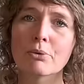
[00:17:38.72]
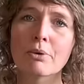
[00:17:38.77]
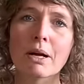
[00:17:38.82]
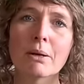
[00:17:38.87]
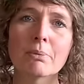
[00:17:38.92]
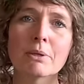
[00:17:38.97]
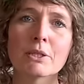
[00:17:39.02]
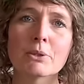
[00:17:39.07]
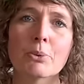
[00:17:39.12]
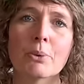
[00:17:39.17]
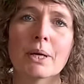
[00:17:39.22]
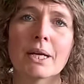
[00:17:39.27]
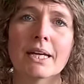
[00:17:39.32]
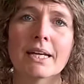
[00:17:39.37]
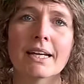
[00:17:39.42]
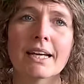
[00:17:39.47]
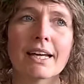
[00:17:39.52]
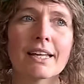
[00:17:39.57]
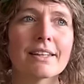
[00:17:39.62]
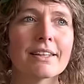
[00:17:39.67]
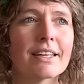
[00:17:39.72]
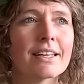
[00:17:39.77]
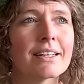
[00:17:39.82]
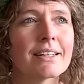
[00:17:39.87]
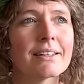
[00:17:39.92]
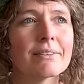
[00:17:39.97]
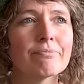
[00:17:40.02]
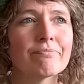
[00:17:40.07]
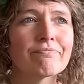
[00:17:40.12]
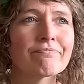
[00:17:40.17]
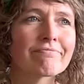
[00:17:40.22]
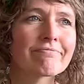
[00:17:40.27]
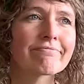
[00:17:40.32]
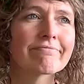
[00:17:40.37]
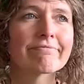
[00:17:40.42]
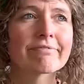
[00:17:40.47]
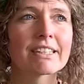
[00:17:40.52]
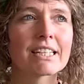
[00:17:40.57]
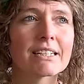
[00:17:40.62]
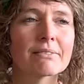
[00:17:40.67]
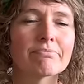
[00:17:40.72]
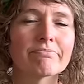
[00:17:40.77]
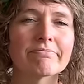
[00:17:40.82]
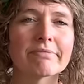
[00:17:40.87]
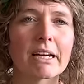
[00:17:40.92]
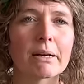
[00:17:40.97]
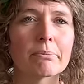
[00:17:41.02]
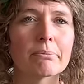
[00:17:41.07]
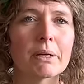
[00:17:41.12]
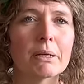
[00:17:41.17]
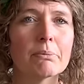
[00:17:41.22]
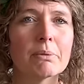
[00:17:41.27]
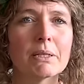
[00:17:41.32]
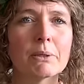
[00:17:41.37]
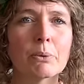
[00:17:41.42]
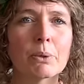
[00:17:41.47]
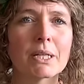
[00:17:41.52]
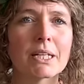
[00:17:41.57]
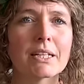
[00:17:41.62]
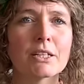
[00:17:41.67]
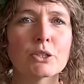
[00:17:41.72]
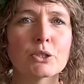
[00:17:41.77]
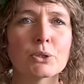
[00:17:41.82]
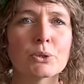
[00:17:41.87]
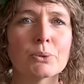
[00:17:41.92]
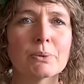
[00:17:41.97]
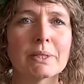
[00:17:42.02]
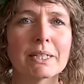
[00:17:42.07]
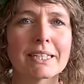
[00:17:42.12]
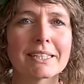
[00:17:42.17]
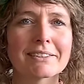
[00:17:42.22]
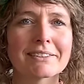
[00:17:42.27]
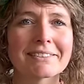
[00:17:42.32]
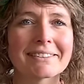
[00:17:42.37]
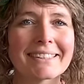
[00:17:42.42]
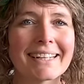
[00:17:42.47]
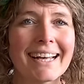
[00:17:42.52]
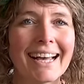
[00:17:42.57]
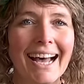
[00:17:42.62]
Rabbit week. And then no, maybe within 2 weeks.